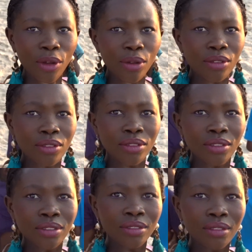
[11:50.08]
though.
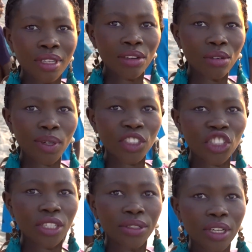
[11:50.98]
Mm. Everyone
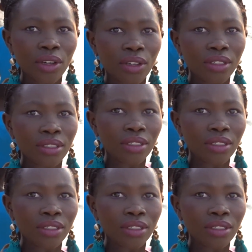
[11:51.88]
cheering on.